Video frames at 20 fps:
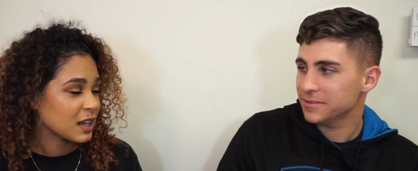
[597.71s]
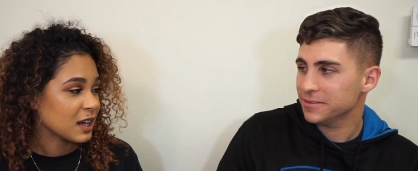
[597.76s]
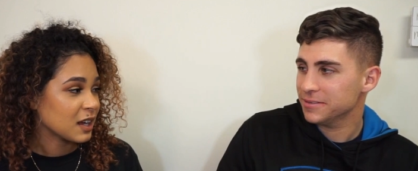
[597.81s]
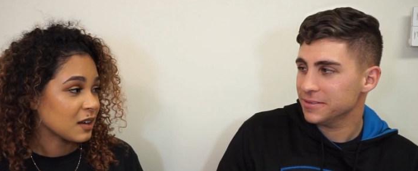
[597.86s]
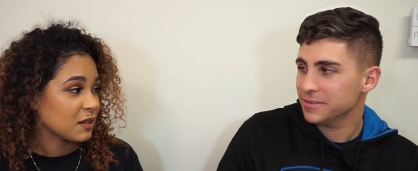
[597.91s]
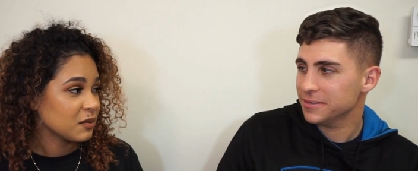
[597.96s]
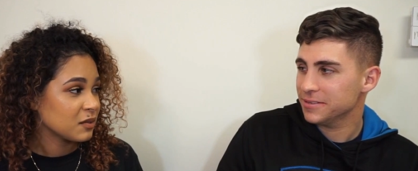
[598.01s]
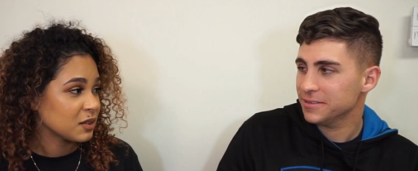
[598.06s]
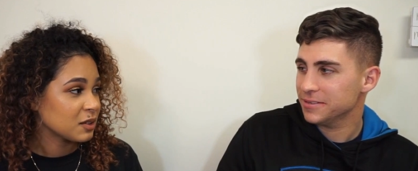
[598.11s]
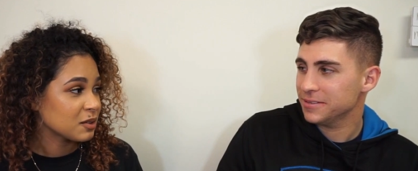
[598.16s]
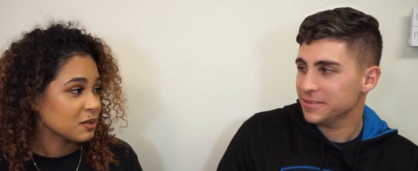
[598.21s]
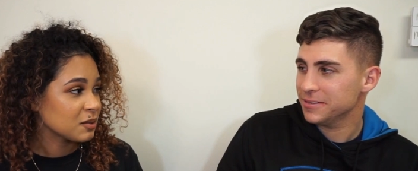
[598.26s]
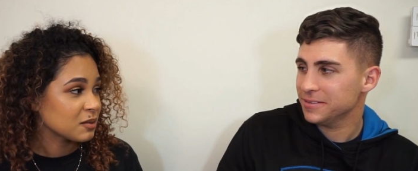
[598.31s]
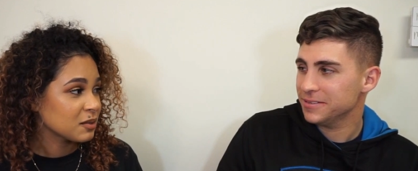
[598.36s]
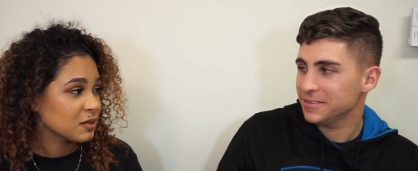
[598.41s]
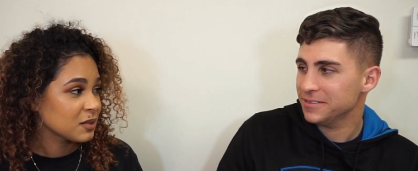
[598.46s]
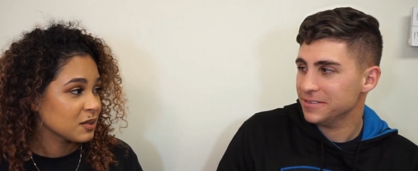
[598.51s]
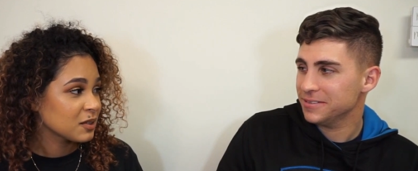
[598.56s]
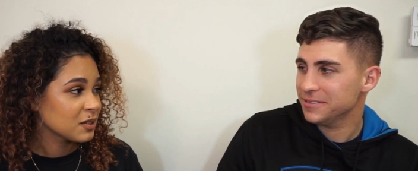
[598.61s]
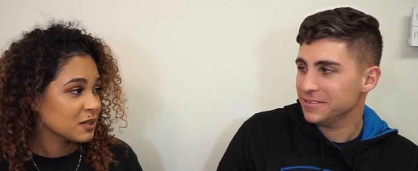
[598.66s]
Speaker 1: F U
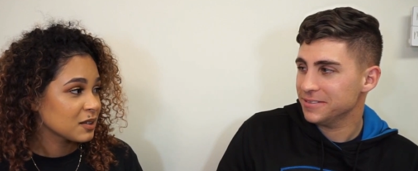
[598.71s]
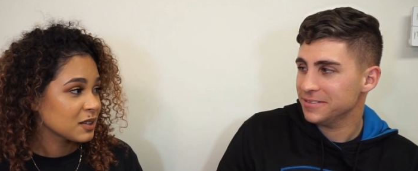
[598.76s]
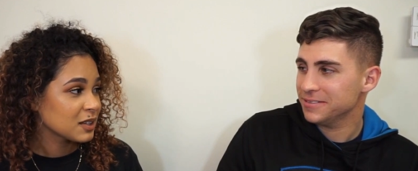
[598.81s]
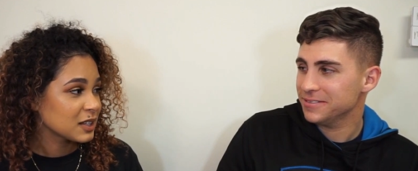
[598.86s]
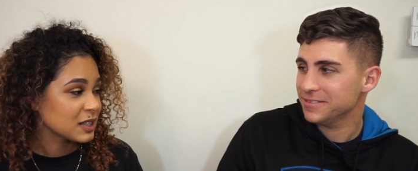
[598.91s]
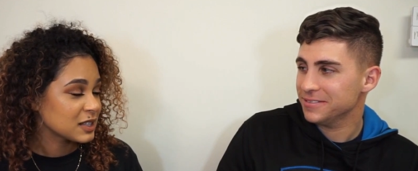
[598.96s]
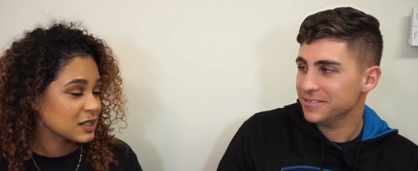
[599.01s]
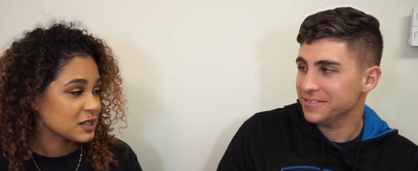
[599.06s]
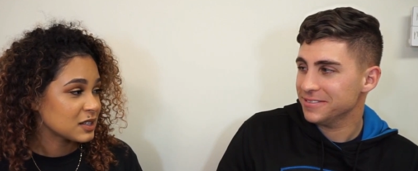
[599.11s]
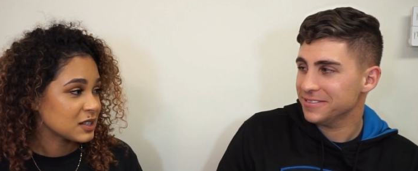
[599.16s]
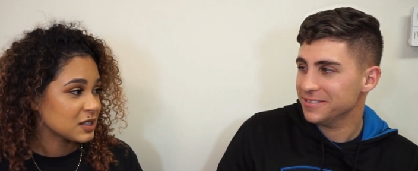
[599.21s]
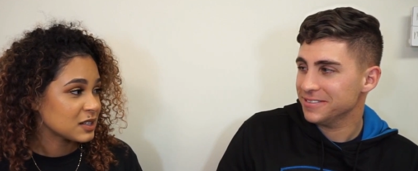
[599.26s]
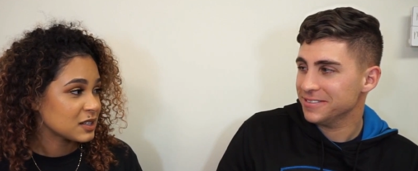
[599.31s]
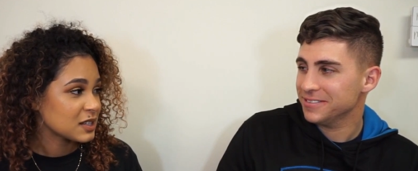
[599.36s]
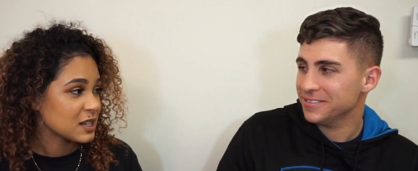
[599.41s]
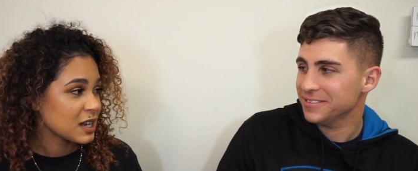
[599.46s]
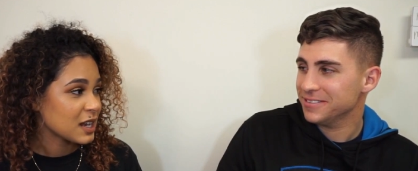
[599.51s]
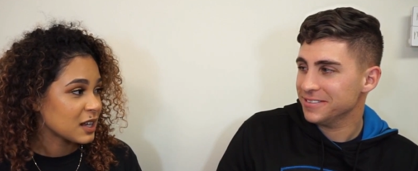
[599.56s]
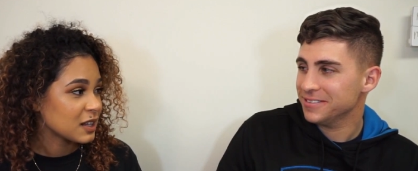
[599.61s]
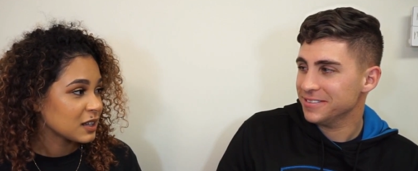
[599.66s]
Z
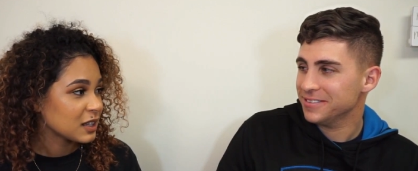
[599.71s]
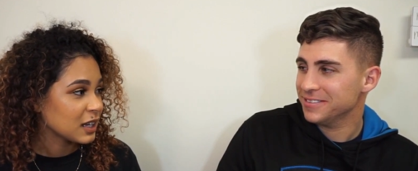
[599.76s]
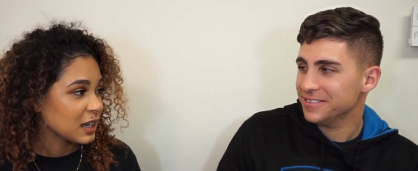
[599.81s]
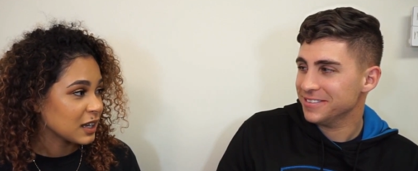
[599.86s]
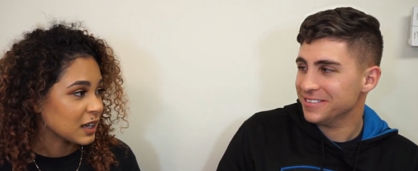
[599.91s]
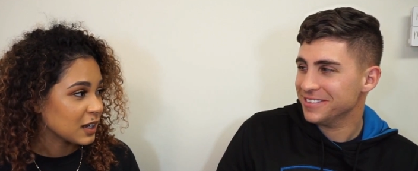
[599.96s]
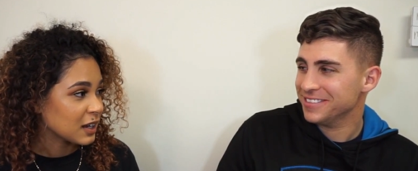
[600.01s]
Z L E.